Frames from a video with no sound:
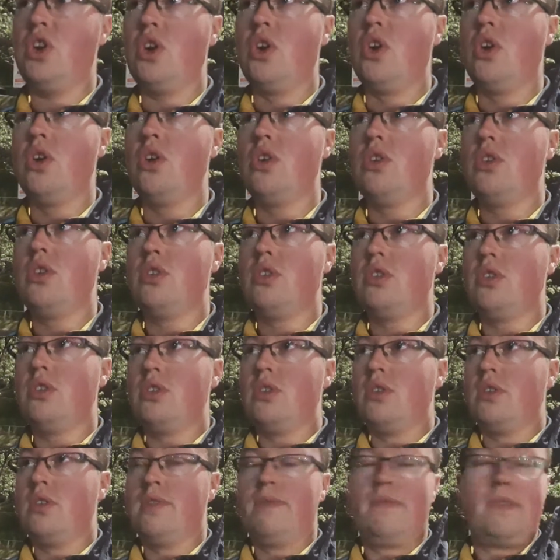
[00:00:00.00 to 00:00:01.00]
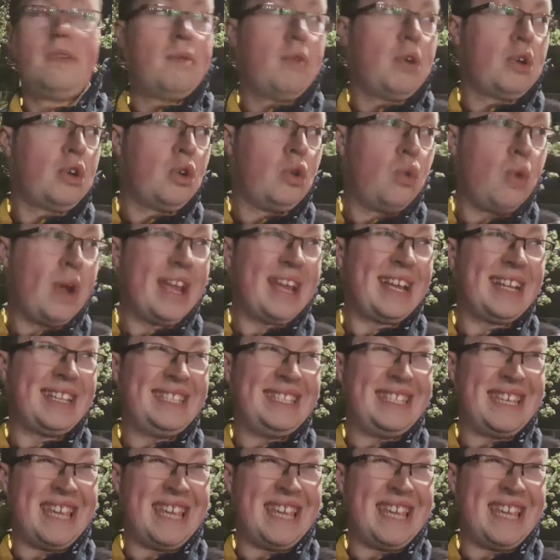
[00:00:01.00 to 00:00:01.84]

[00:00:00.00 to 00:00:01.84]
Shaw for a quick